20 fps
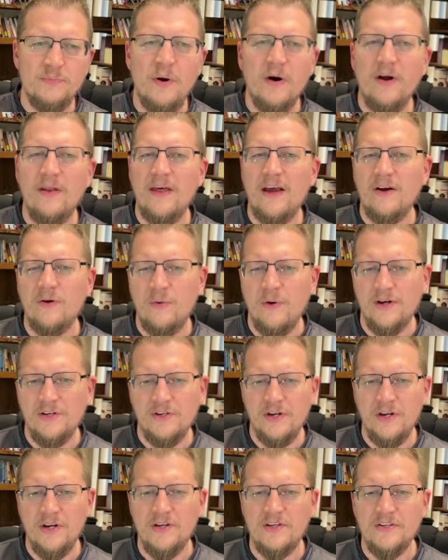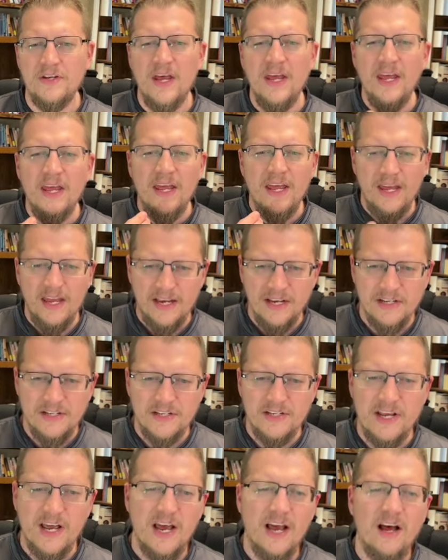part of that question
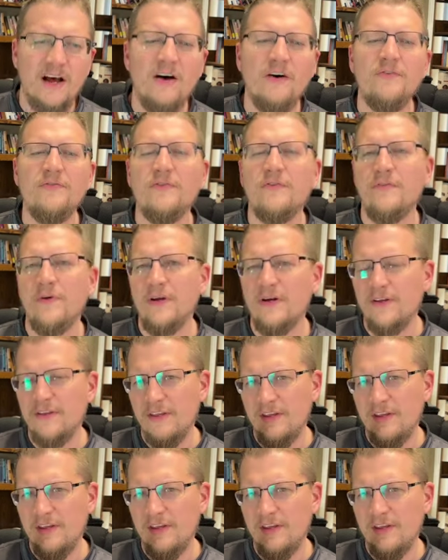is hell for real?